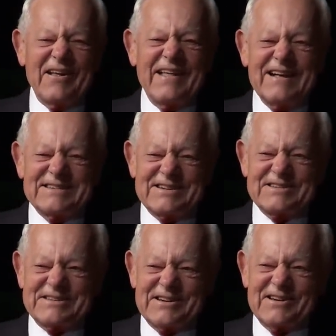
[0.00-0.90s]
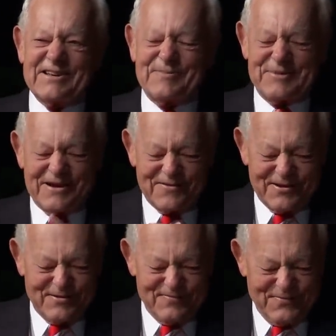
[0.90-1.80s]
well, that's just a little bit of,
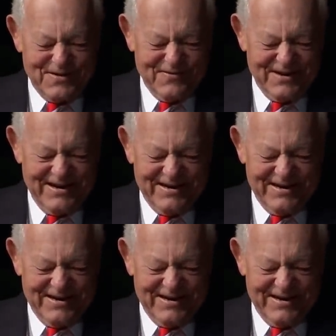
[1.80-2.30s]
a, of an